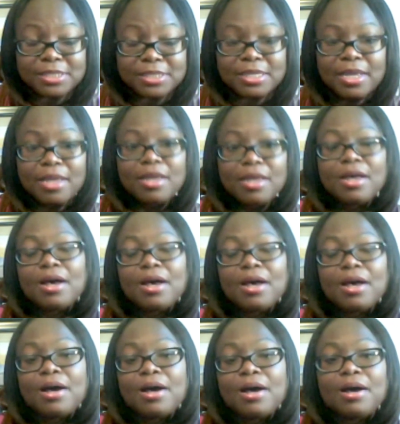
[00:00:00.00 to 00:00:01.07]
then
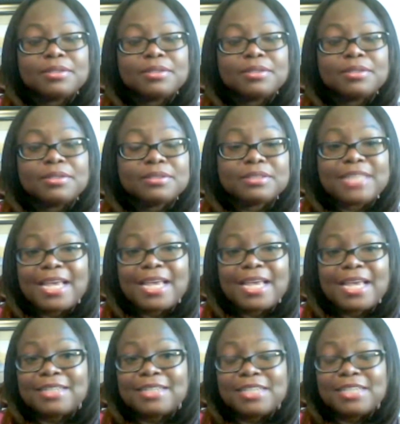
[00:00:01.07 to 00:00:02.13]
it would have
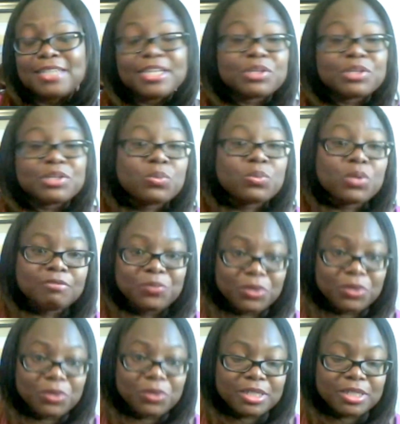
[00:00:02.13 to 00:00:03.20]
been worth it.
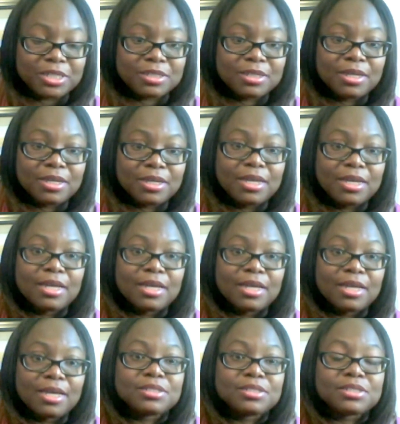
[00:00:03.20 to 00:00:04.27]
So
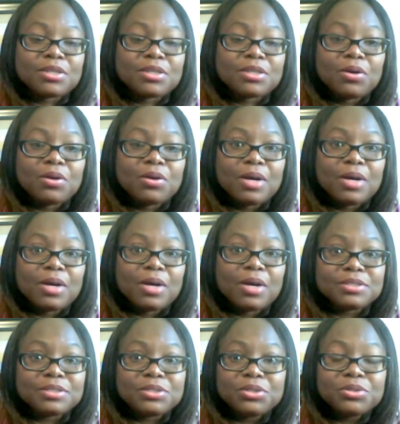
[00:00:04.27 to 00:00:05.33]
as
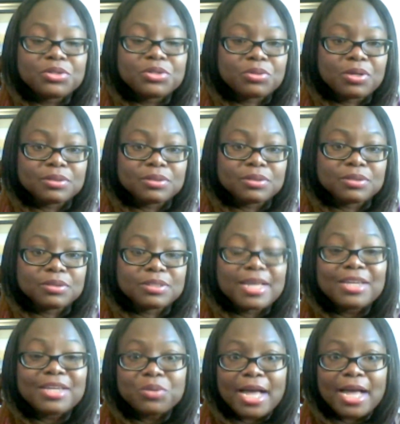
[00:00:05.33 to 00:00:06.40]
usual, thank you
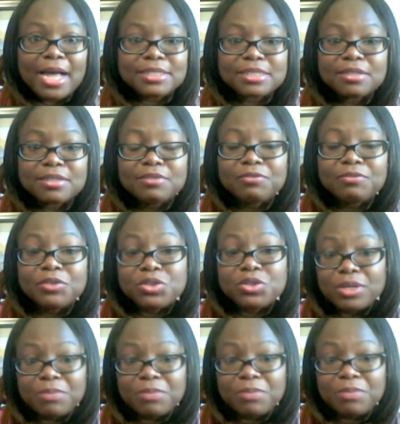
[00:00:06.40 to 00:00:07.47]
guys for
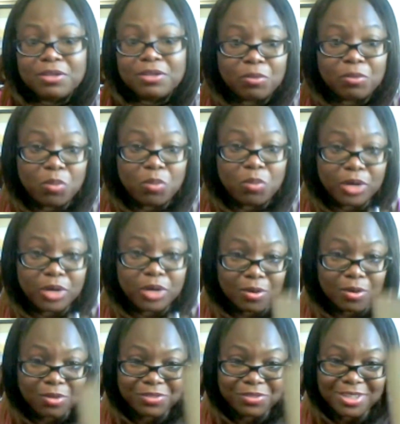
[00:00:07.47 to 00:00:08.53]
joining me for Morning
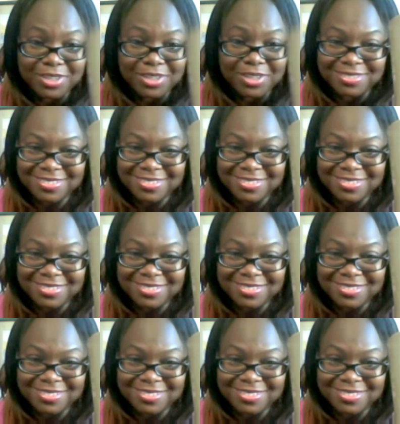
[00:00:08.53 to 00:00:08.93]
Coffee